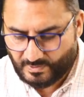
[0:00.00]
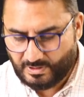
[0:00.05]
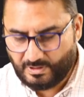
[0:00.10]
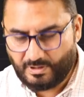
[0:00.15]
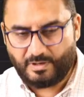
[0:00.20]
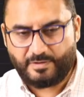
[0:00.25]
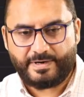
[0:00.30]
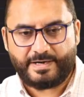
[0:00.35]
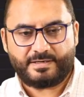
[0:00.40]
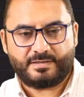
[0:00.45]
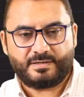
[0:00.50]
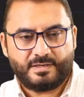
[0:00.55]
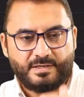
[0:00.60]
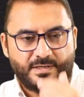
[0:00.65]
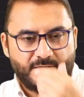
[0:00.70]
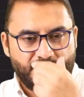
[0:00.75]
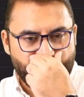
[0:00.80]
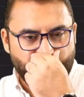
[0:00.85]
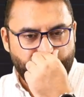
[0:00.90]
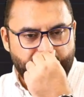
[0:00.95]
All right.
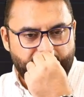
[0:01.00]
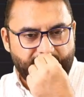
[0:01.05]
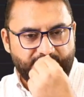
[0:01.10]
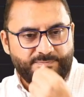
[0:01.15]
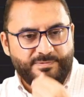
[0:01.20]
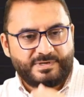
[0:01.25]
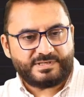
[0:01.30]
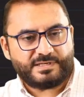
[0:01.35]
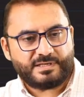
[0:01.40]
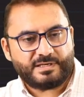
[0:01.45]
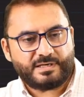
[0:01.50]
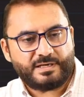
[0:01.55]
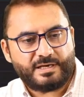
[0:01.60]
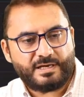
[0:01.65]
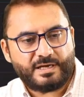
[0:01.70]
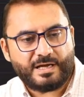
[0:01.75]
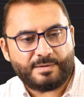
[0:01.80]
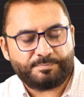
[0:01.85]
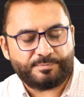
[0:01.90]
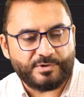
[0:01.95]
So this is
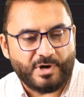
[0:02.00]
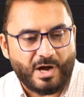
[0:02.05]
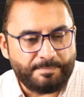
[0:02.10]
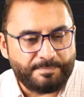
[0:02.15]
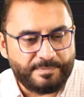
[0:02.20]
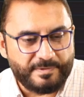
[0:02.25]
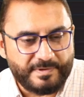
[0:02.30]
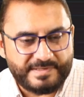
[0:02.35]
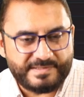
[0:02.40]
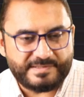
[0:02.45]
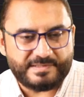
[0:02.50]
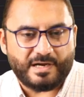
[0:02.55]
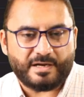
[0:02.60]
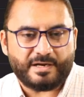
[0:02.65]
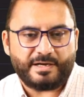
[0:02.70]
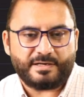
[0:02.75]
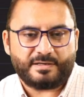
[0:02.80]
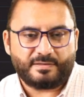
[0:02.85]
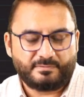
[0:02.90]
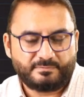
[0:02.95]
basically a proper
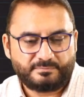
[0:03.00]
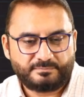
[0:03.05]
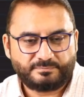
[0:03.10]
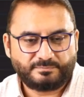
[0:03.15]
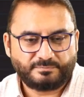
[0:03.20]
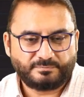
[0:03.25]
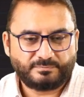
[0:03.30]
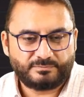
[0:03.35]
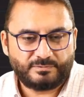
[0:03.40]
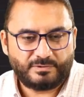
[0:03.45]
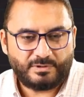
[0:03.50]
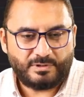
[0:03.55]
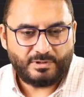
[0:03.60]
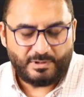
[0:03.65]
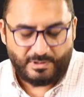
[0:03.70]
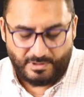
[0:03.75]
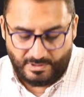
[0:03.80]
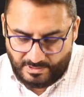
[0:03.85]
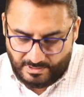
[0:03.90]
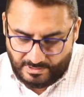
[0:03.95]
circuit.
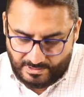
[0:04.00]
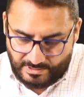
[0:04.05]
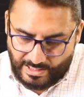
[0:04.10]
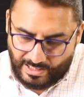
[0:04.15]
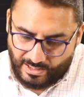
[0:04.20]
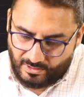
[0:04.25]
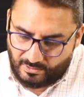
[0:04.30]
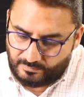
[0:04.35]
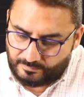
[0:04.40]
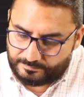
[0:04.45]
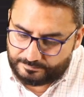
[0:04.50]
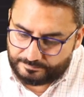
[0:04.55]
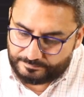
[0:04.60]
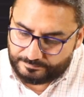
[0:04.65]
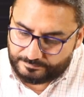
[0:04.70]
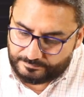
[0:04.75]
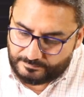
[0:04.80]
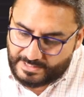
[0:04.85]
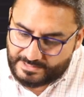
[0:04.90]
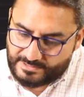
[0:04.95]
Now,
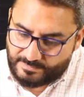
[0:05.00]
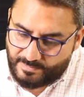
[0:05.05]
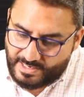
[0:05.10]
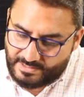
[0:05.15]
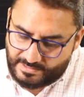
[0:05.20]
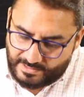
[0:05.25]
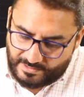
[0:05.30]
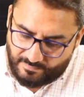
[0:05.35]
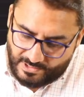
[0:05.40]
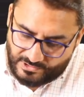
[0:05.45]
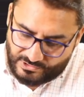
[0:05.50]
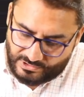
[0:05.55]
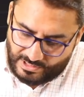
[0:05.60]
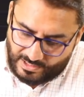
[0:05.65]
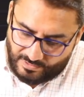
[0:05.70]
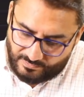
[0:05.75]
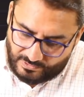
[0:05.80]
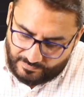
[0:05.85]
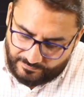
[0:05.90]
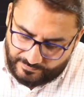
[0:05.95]
let's make the equation
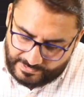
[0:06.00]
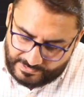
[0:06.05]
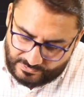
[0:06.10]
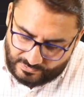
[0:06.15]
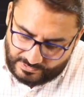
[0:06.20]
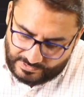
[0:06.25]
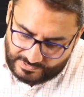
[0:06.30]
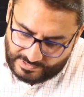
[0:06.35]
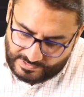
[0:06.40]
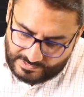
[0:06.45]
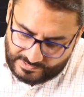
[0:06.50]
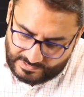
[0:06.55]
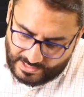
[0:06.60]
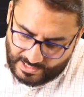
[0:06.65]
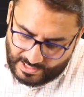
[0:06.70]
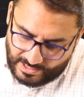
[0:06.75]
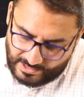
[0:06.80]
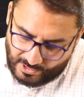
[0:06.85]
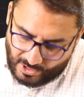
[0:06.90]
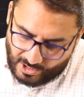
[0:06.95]
out of it. So this is
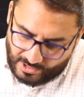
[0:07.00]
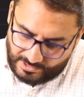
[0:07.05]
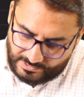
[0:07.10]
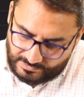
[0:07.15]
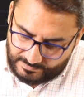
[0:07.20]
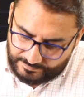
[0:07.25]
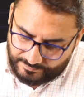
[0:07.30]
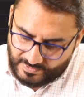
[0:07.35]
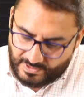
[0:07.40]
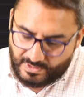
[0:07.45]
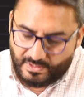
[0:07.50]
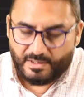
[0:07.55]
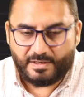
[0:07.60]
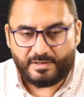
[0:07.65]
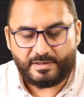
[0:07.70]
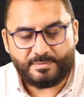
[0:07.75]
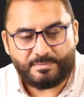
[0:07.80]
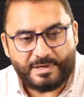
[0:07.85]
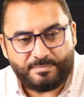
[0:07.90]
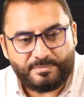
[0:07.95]
A naught.
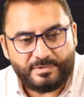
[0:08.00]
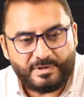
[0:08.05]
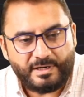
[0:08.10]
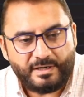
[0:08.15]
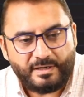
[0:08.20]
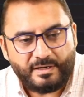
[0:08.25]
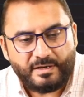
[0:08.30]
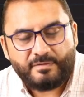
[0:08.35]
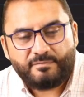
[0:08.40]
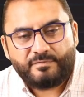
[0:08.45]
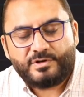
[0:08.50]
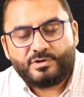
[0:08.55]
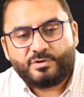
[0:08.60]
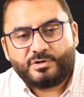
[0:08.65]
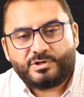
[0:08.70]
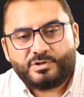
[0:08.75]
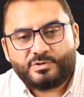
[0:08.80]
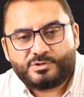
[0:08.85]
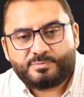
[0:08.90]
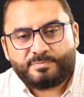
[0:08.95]
Remember, we
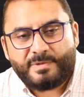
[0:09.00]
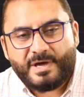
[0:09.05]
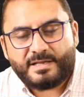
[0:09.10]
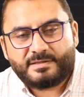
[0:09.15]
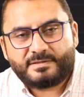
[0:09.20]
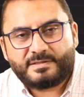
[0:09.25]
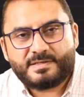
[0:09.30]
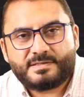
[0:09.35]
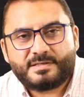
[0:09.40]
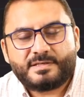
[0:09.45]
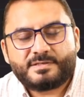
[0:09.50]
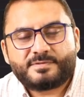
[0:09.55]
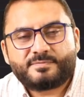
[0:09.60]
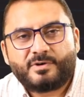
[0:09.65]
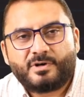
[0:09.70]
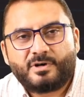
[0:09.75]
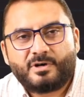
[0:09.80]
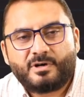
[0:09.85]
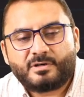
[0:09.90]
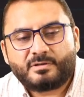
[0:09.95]
don't use parenthesis
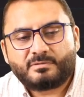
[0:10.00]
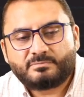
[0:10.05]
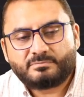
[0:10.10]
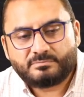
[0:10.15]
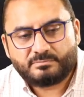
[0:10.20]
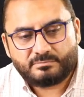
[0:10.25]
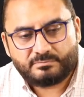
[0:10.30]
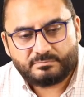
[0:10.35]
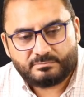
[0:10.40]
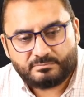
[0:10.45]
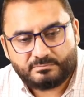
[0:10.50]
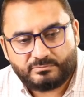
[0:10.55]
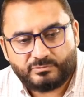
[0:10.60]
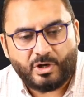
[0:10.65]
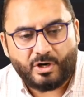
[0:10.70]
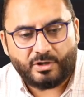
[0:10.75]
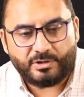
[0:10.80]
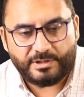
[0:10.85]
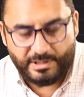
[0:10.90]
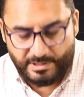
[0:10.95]
for
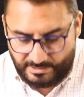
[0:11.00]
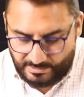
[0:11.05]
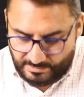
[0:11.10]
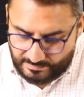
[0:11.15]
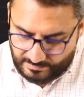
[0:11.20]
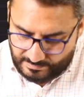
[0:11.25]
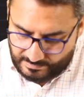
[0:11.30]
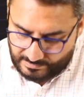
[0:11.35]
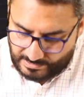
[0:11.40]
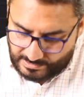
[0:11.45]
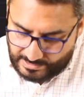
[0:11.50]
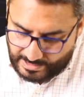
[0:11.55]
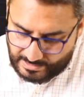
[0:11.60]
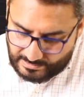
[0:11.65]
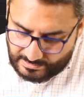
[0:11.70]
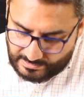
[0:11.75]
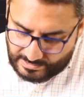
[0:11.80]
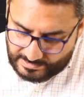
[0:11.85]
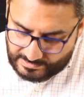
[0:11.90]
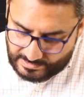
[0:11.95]
NOT gate. So
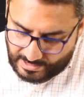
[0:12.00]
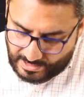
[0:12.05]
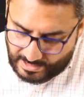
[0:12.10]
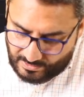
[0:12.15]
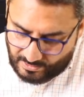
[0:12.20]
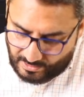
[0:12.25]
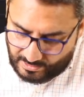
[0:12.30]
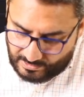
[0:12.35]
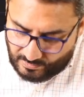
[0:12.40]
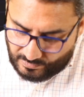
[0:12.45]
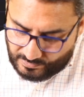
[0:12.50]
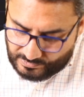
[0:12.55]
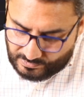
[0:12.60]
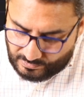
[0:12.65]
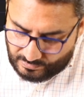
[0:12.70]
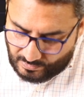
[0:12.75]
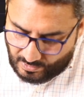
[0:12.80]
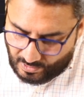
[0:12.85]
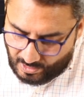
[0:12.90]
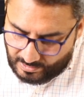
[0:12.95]
then this A naught goes
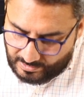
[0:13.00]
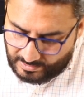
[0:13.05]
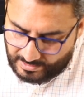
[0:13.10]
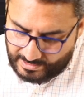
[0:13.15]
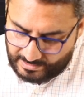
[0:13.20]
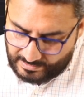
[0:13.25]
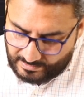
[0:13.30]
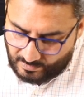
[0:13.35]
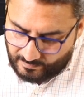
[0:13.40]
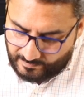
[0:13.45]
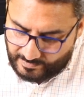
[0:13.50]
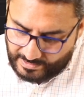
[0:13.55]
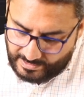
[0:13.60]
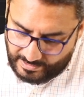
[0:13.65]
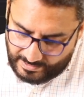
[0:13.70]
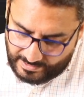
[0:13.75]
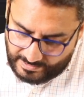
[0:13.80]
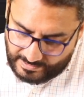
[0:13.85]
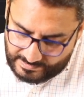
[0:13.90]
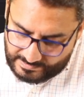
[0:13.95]
to OR gate. Over here
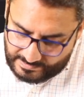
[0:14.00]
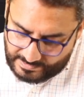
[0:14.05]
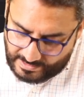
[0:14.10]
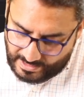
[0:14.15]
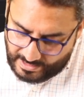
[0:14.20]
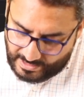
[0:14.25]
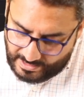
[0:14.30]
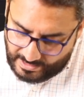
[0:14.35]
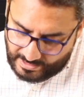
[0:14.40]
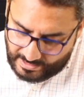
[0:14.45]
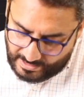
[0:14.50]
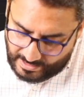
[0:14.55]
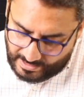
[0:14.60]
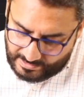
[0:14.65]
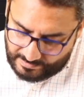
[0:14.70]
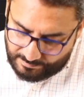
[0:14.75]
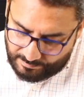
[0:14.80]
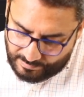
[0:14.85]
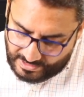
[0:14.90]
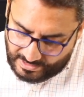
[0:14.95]
it is A
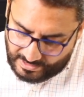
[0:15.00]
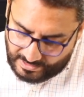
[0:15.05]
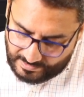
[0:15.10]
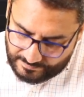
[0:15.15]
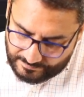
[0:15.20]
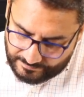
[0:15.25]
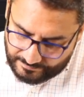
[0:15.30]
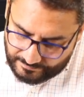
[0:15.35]
and B.